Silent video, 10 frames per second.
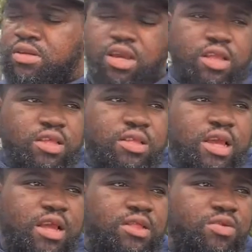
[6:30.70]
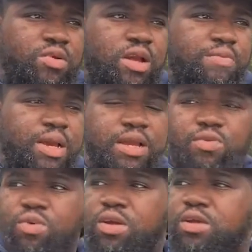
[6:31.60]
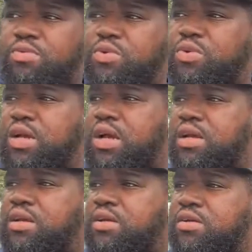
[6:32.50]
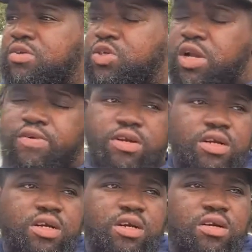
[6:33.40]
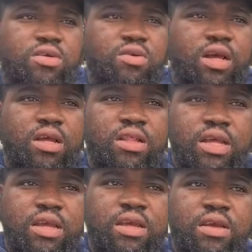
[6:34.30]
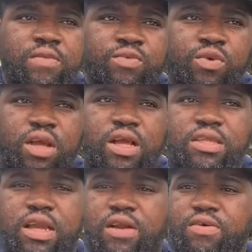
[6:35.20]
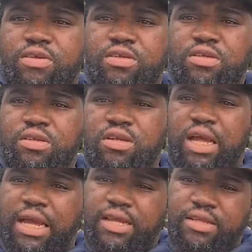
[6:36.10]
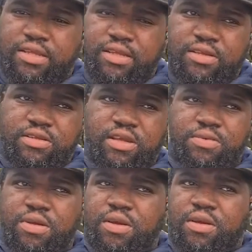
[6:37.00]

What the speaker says: Keenan Allen. You got Mike Williams. You got Jared Cook. You got Darius Guyton, I think his name.